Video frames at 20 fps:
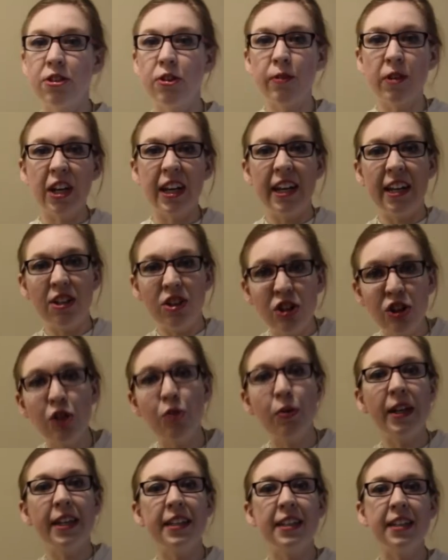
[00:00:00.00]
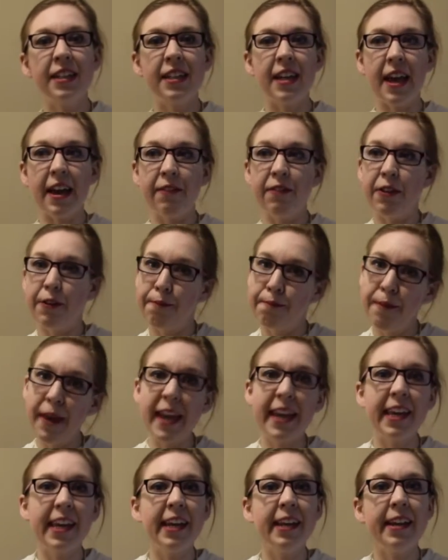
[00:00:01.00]
So we're gonna do it today. We're
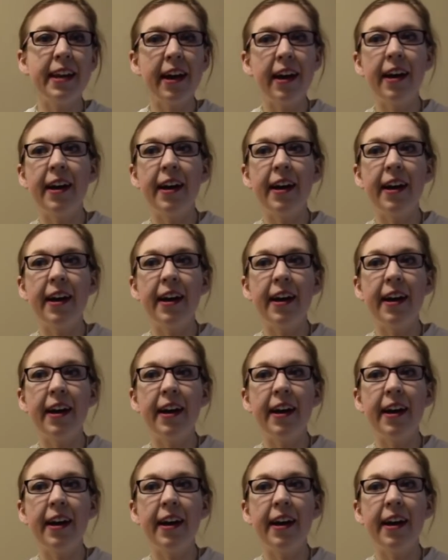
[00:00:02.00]
making